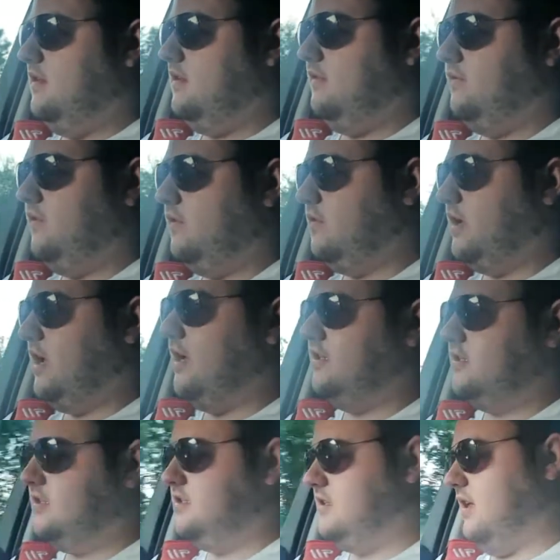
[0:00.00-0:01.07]
The fuel
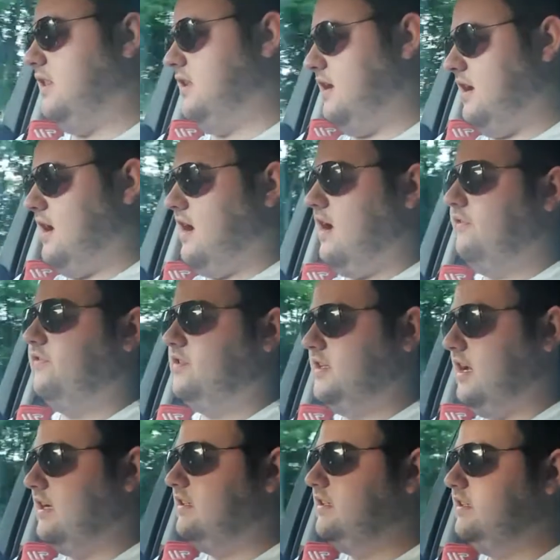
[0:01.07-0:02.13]
gauge is still at half a
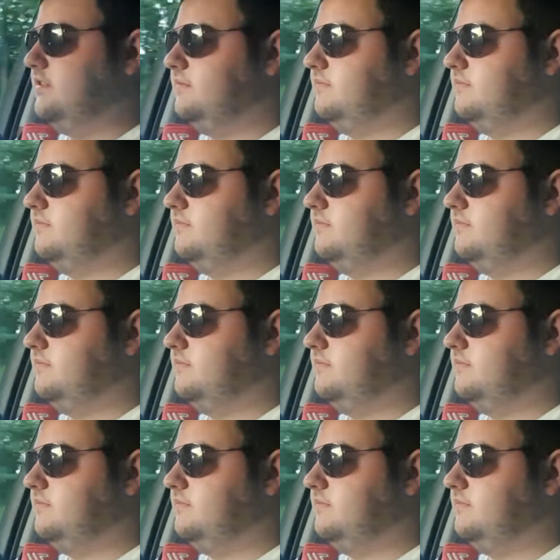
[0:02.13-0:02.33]
tank.